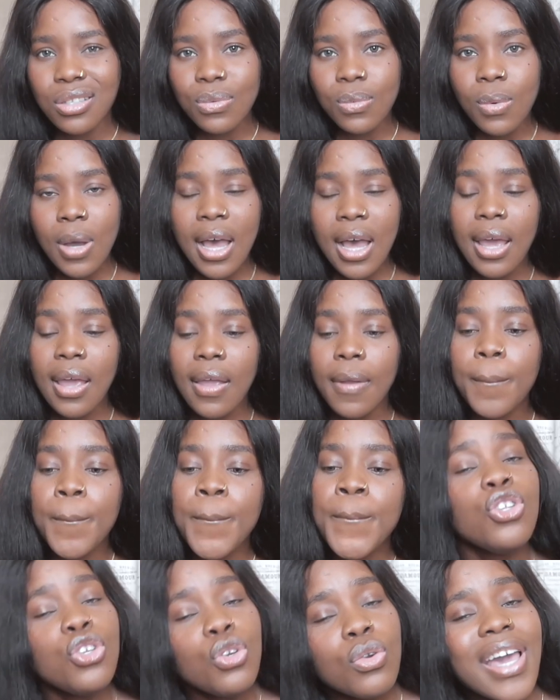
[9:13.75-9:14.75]
too high.
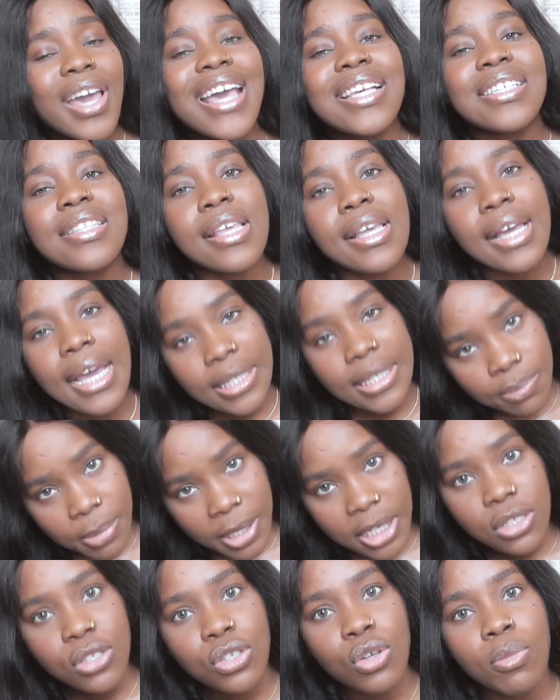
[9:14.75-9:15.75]
You guys think I
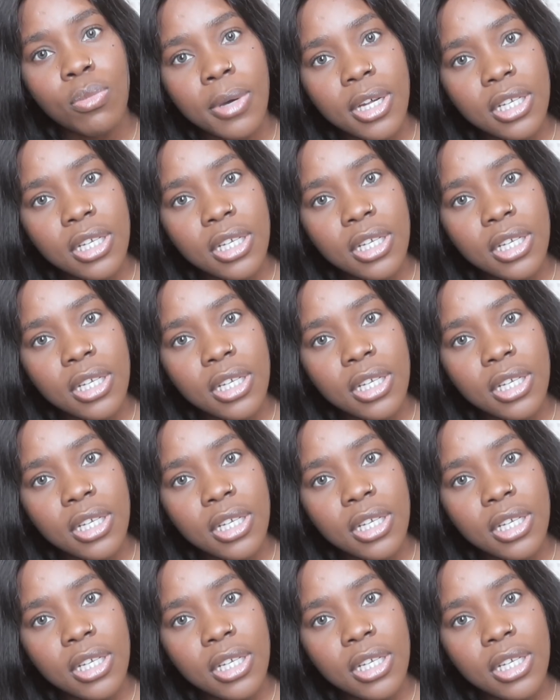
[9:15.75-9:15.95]
spend so